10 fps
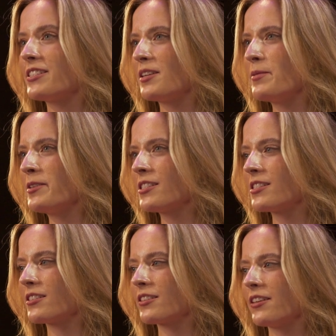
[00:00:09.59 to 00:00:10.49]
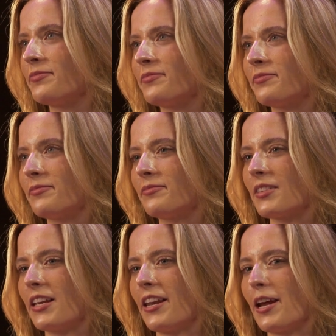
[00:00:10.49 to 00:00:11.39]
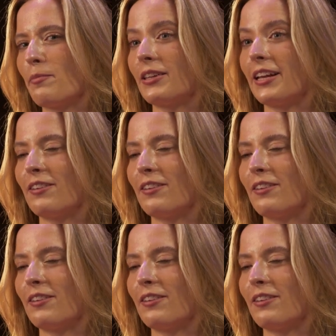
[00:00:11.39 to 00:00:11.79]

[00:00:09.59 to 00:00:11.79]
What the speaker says: Simmons, and I play